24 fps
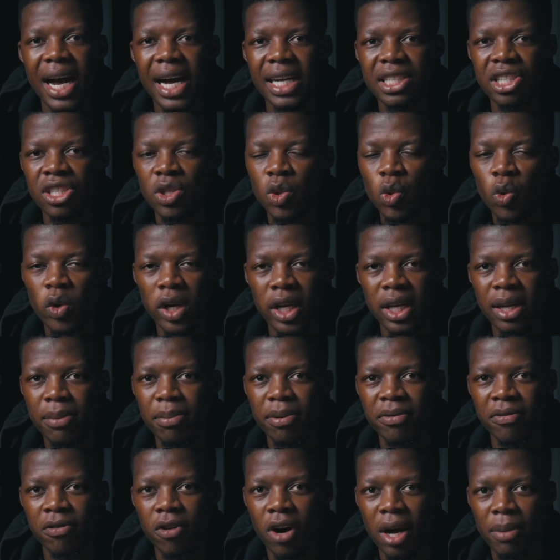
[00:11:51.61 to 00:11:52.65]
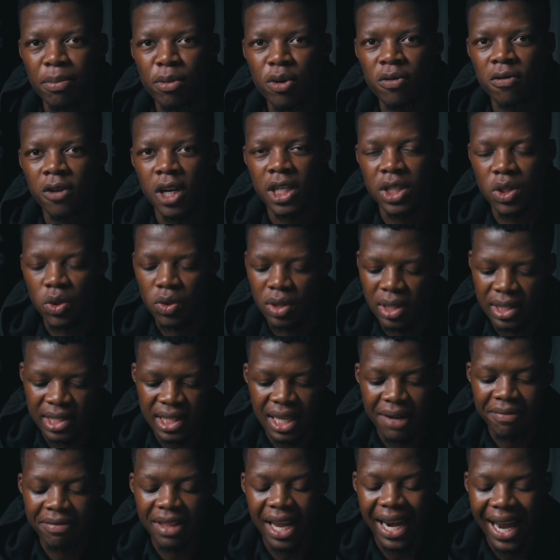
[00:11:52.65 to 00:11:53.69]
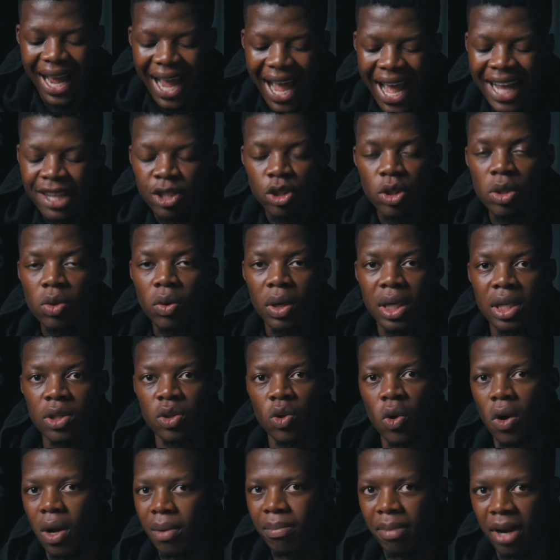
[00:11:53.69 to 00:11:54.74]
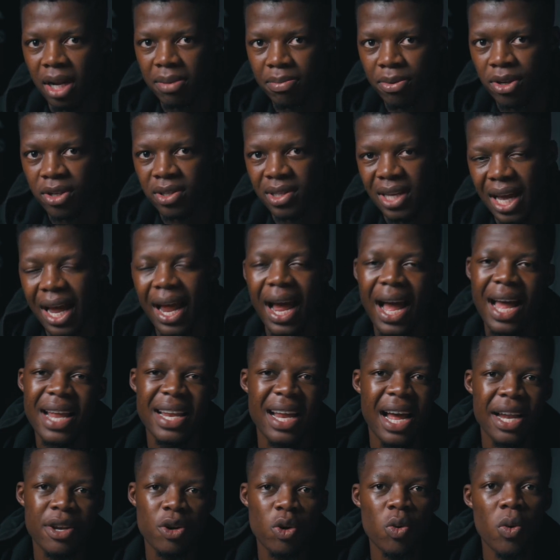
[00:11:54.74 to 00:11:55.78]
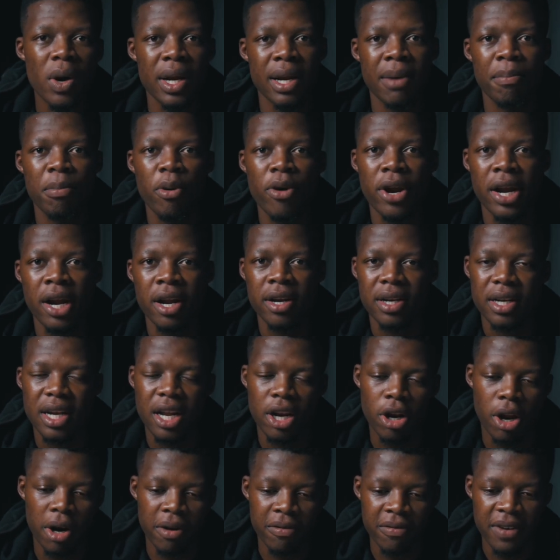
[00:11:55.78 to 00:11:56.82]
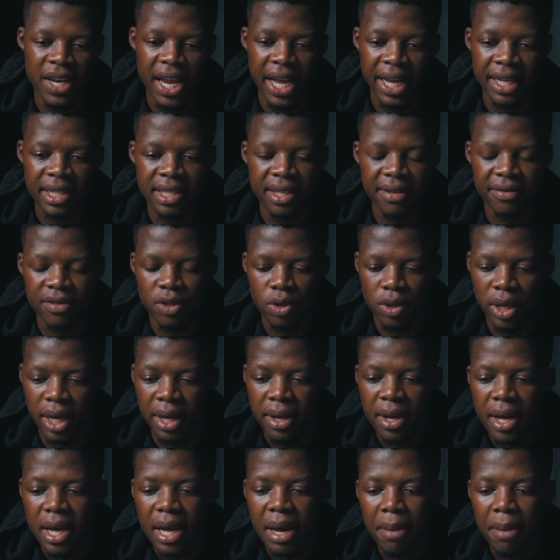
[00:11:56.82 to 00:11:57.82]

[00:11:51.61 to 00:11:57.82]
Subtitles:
just quickly before I move on to the stuff that I actually want to talk about, because I don't want to point out a lot of negatives today,